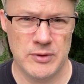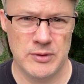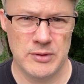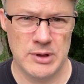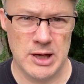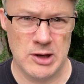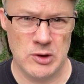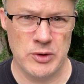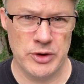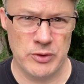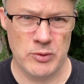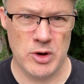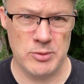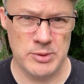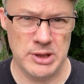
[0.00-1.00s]
not only the
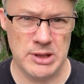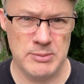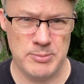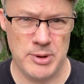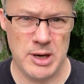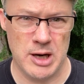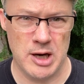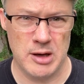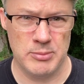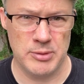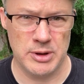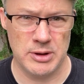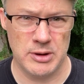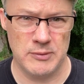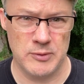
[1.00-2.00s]
Roman Empire,
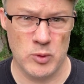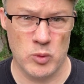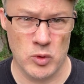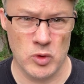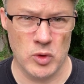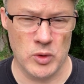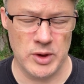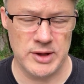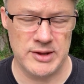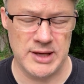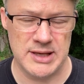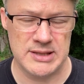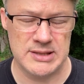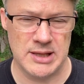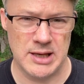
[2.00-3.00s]
but of the world at
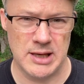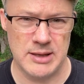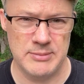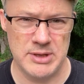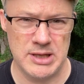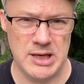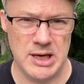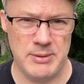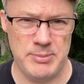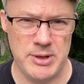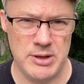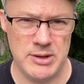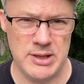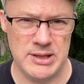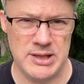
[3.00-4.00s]
that time. He kept
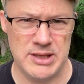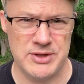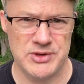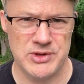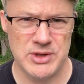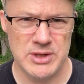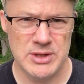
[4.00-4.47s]
hearing these